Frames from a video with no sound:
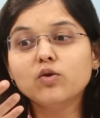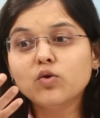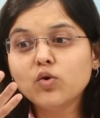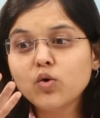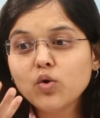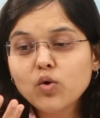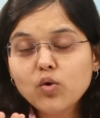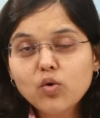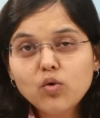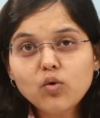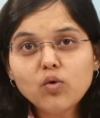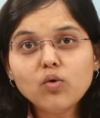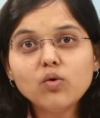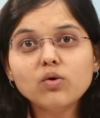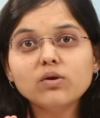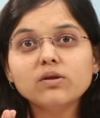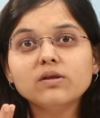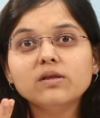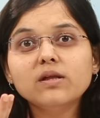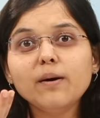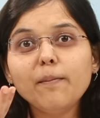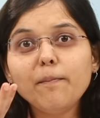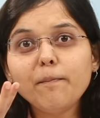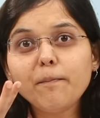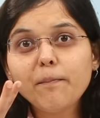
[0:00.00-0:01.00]
through
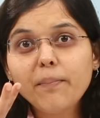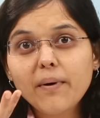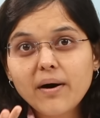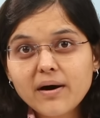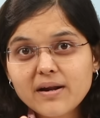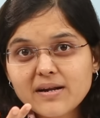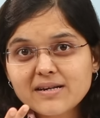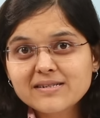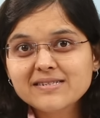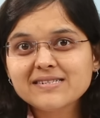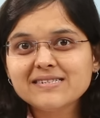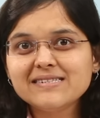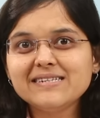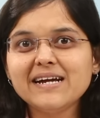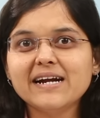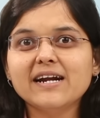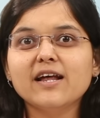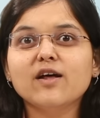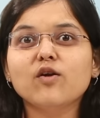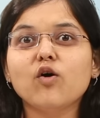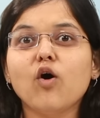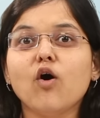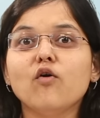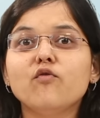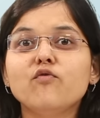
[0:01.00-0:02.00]
the perks that
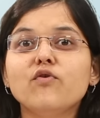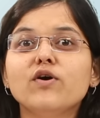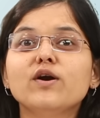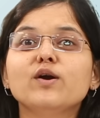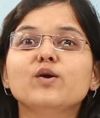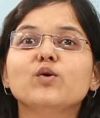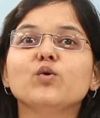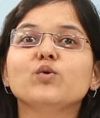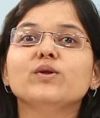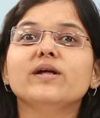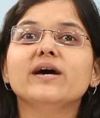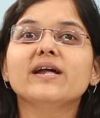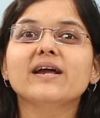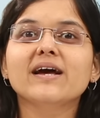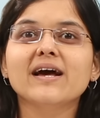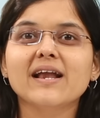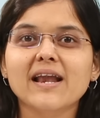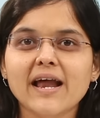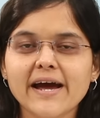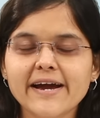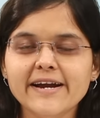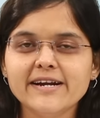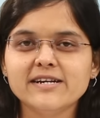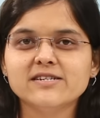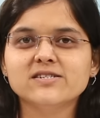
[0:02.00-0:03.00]
are offered to their
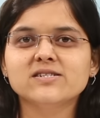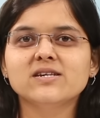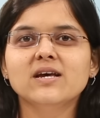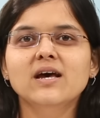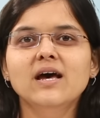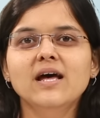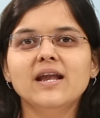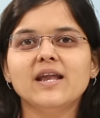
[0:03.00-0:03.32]
clients.